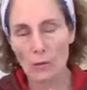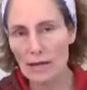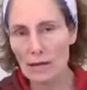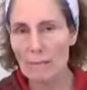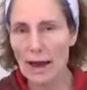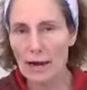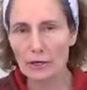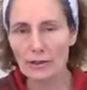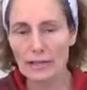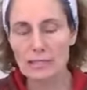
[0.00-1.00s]
I want to
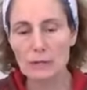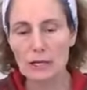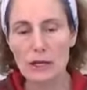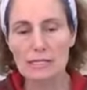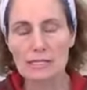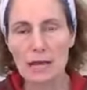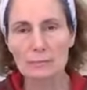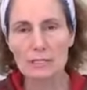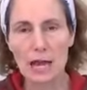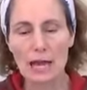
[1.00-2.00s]
barrel this because
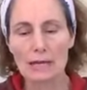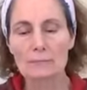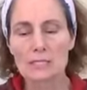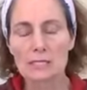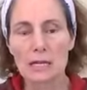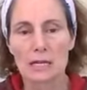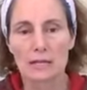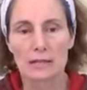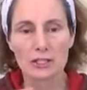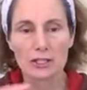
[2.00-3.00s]
sometimes
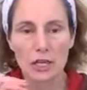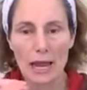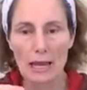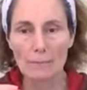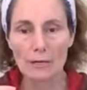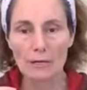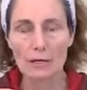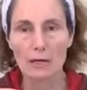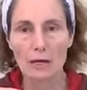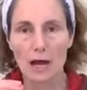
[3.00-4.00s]
the shape
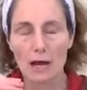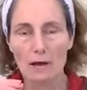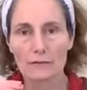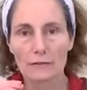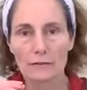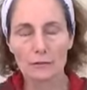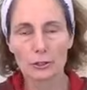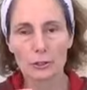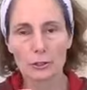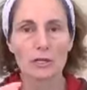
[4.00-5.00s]
of
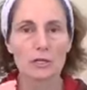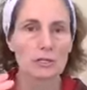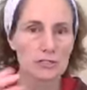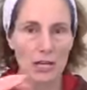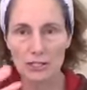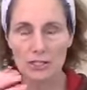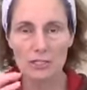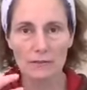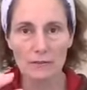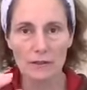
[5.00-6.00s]
fruit
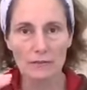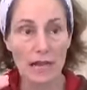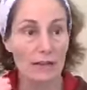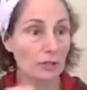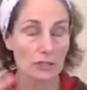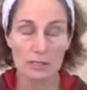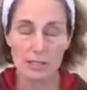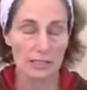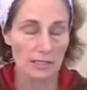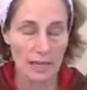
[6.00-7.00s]
changes the flavor.
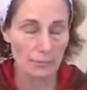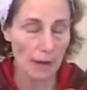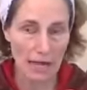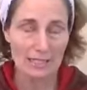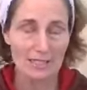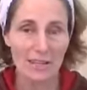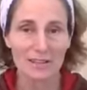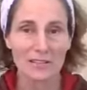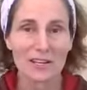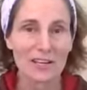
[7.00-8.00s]
It's like
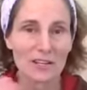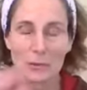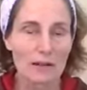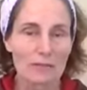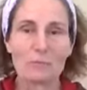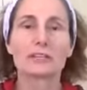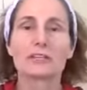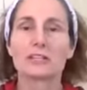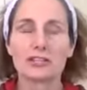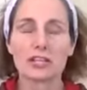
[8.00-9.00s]
pasta. We have a
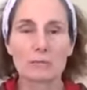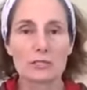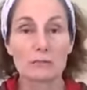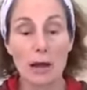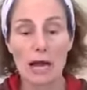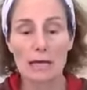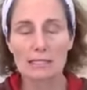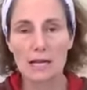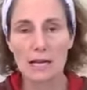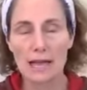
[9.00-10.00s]
million shapes of
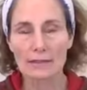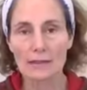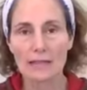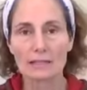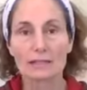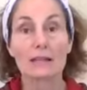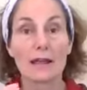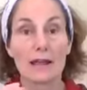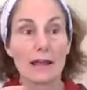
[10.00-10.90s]
pasta, and they